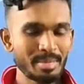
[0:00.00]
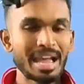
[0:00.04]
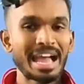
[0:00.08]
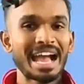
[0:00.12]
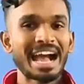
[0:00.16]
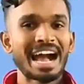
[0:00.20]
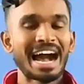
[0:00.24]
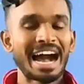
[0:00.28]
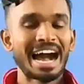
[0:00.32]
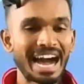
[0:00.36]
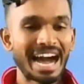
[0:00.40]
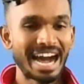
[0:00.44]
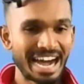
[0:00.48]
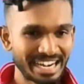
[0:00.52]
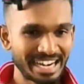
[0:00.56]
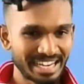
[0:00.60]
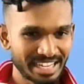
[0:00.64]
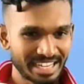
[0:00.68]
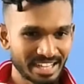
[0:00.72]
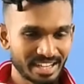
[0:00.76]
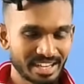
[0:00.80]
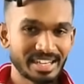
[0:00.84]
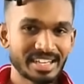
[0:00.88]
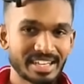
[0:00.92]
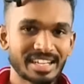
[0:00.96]
Auntie
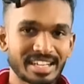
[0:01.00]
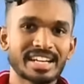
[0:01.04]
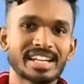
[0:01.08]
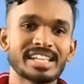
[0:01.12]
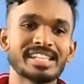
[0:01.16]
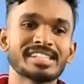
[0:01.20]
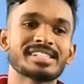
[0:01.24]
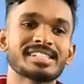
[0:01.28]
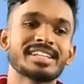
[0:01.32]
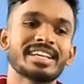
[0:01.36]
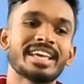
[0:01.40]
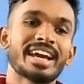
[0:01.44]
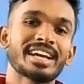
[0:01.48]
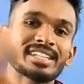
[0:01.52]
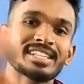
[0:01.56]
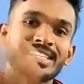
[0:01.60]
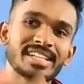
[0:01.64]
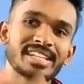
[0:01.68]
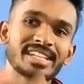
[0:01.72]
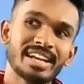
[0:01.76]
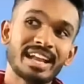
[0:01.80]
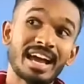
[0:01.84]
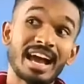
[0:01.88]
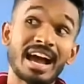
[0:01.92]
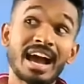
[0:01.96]
increased reaction.
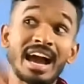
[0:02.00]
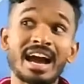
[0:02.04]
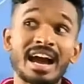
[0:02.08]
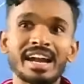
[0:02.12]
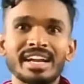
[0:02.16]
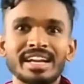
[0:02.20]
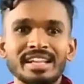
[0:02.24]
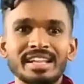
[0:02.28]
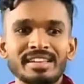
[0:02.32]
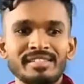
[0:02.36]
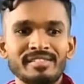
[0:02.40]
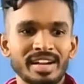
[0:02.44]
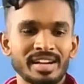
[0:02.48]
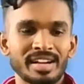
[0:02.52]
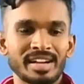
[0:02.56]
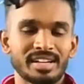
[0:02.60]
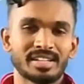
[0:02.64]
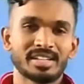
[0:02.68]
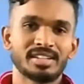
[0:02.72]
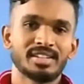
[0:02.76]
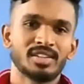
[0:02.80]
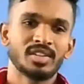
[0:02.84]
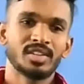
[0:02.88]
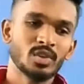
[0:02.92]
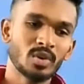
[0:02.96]
Auntie went.
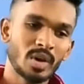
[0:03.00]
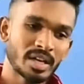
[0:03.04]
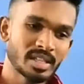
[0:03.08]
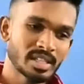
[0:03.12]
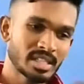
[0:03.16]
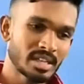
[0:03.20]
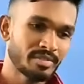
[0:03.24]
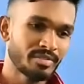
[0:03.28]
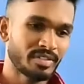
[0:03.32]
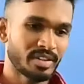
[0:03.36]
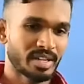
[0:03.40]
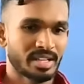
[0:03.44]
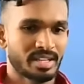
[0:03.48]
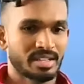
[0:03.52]
You are suffering.